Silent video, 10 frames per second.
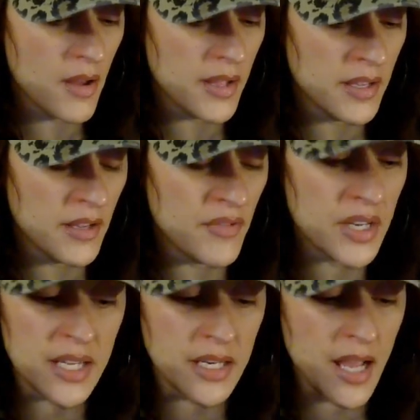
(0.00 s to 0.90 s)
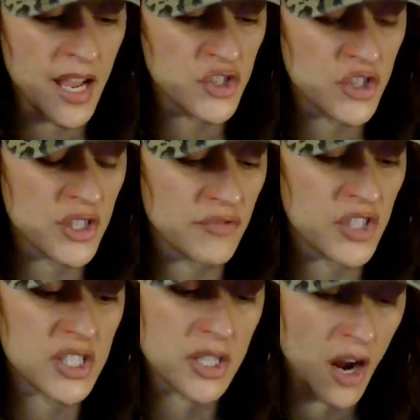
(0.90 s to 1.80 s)
Even in ages of
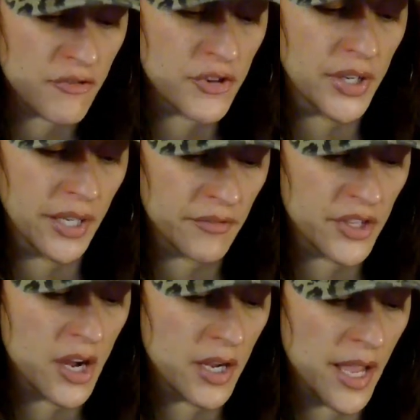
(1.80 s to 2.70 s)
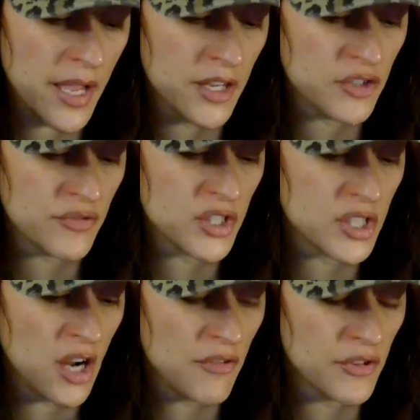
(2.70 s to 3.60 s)
discovery, of young age of
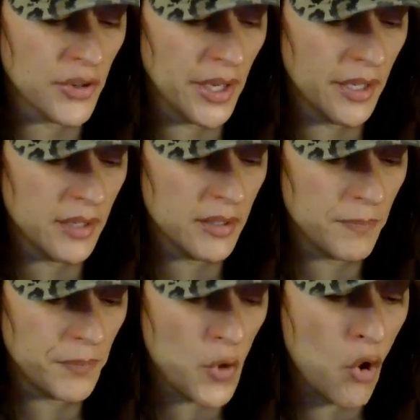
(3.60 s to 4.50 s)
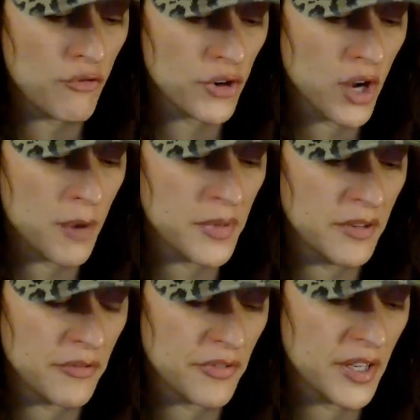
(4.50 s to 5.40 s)
discovery, overcoming
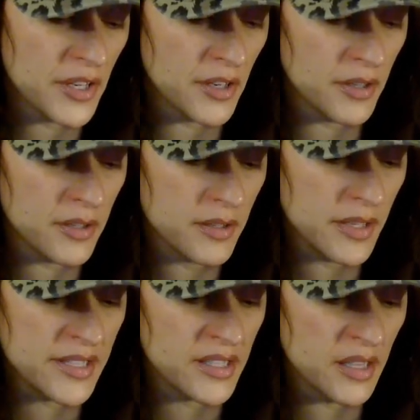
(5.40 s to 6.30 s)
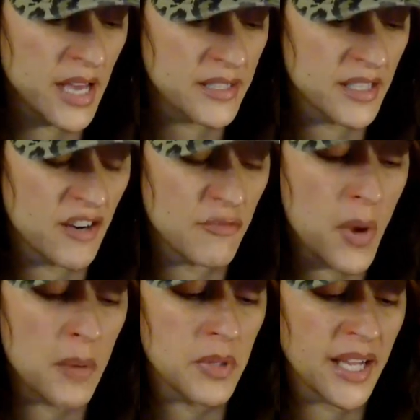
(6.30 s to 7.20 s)
fear is the lesson of
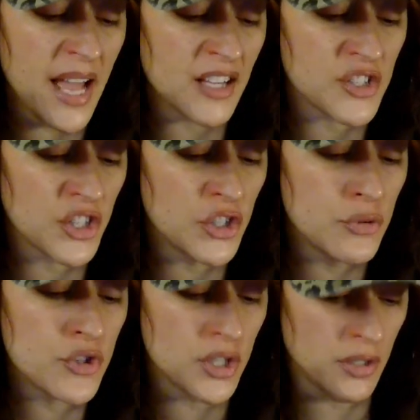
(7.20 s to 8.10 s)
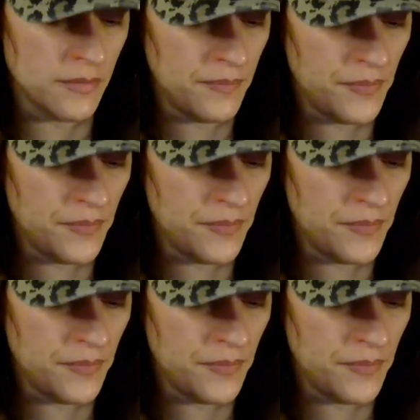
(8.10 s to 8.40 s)
public execution.